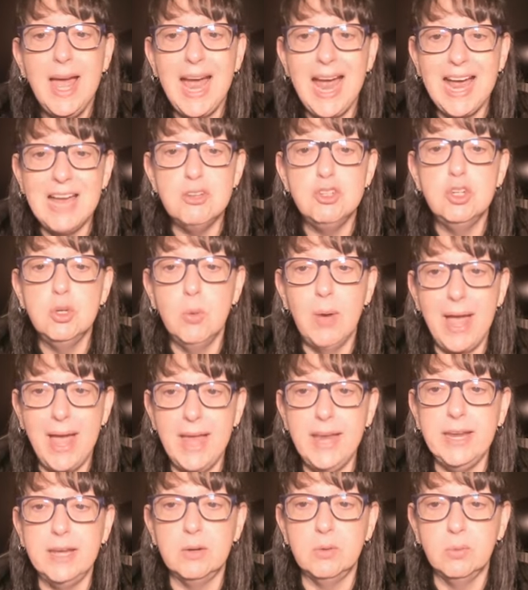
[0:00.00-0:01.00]

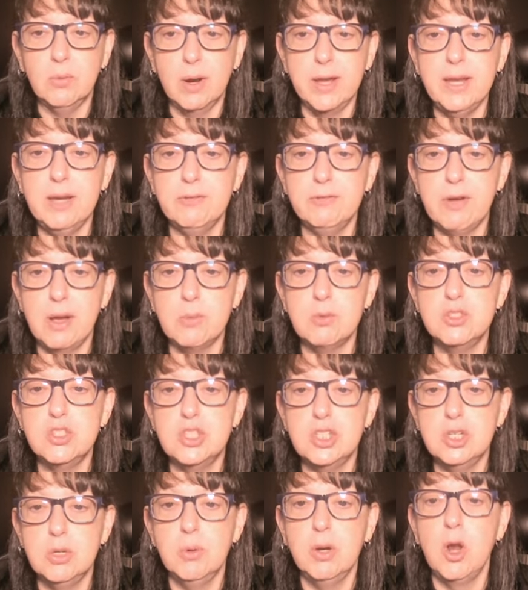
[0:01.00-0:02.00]
edit, right? If I was
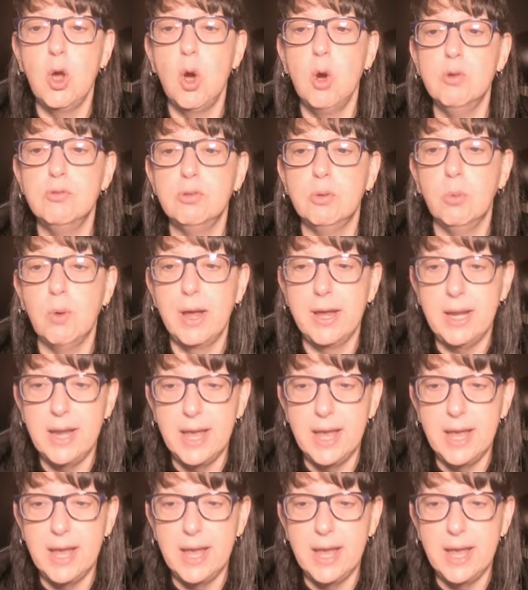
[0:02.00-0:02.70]
to do an overwrite